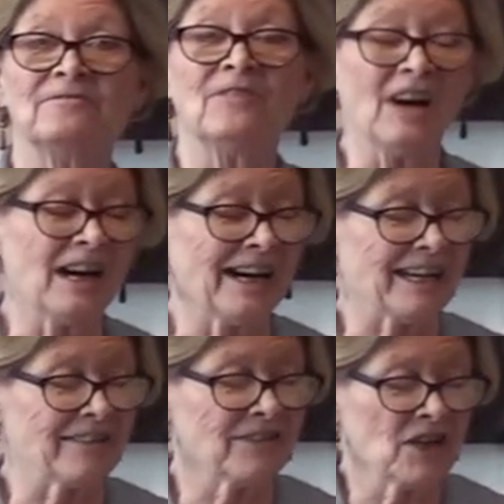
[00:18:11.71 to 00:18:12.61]

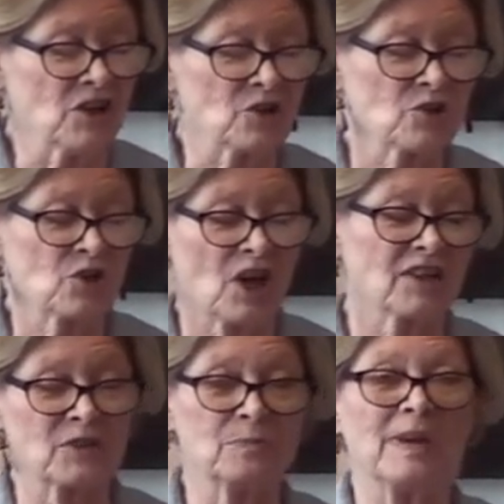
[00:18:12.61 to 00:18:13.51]
5,
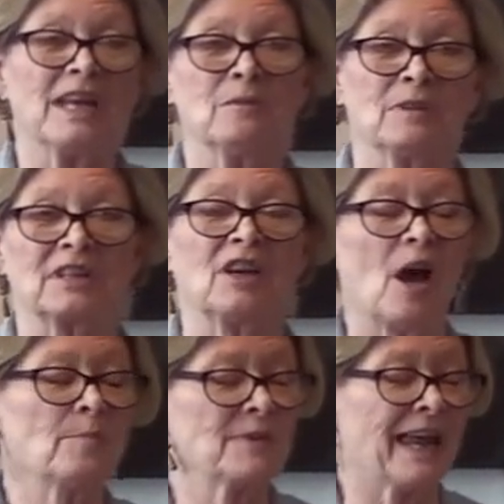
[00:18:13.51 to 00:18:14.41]
chest beating with
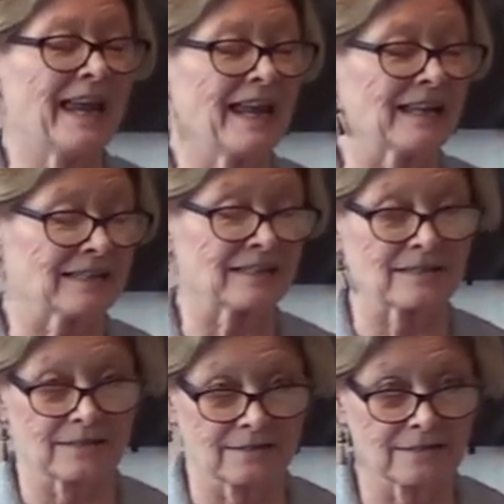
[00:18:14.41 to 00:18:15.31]
cupped
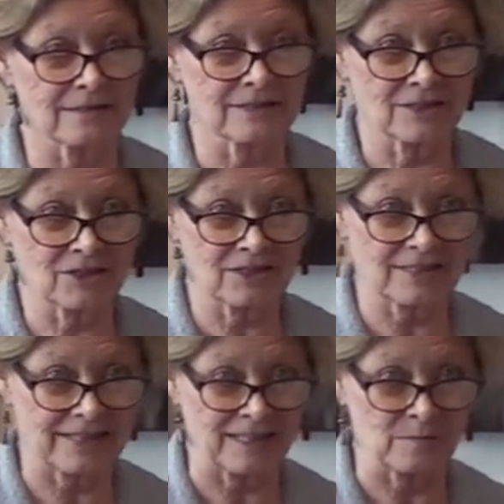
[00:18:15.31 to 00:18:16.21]
hands,
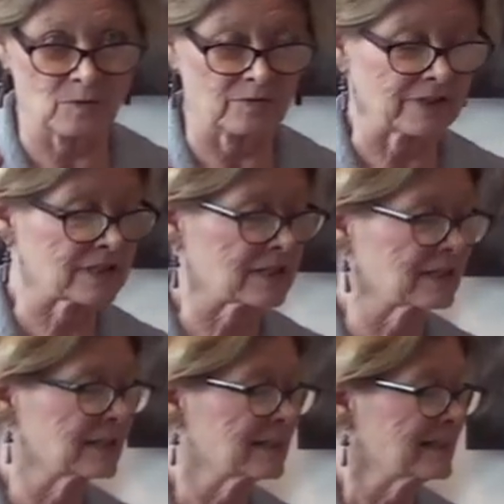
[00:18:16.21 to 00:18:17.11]
just like in the movies.
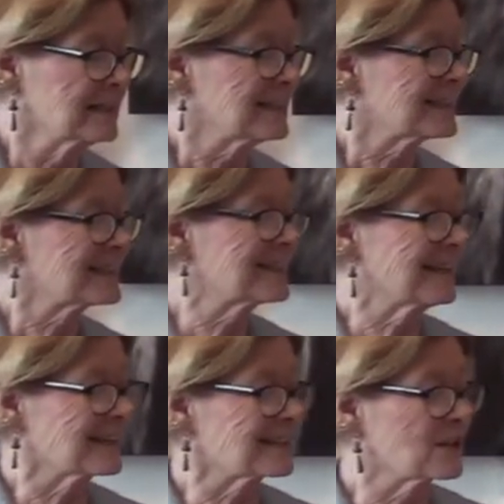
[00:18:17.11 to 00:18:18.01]

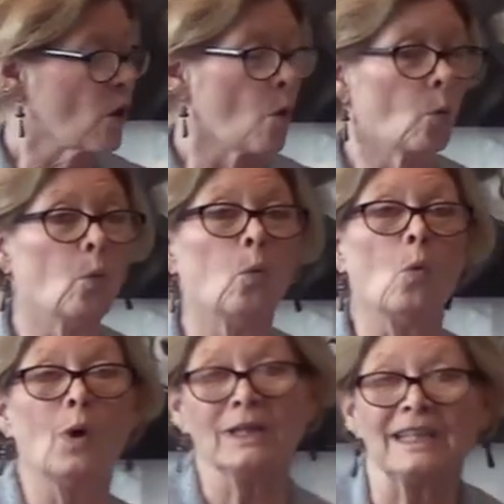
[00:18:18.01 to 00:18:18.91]
6,
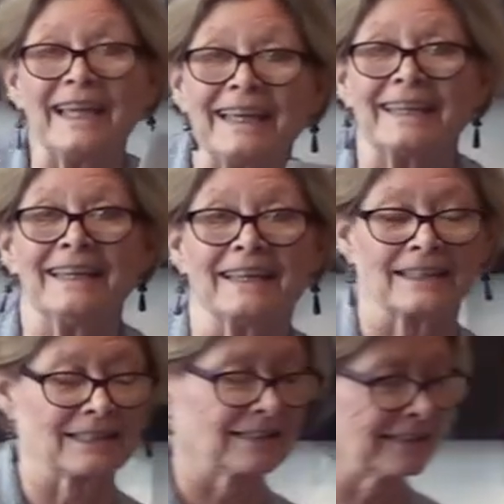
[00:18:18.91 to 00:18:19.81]
one leg kick.